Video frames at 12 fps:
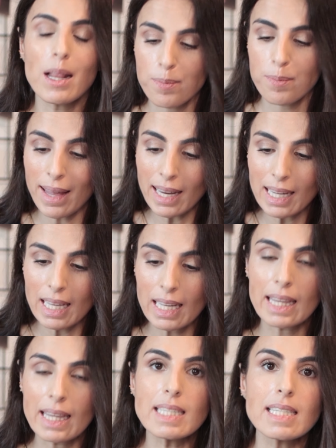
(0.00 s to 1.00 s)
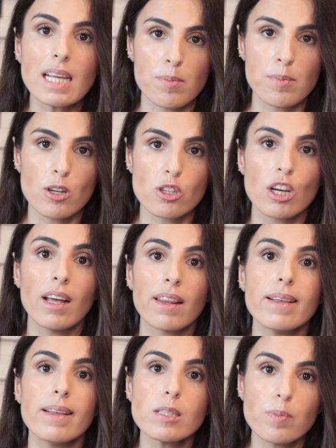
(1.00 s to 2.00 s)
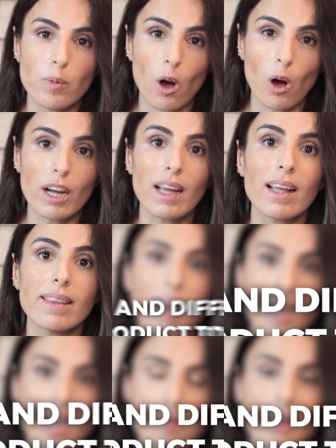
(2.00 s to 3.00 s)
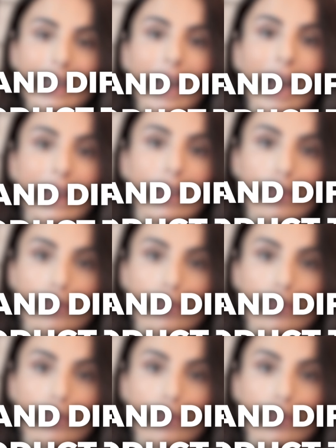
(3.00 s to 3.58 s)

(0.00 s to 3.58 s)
and make this image, this block, dynamic and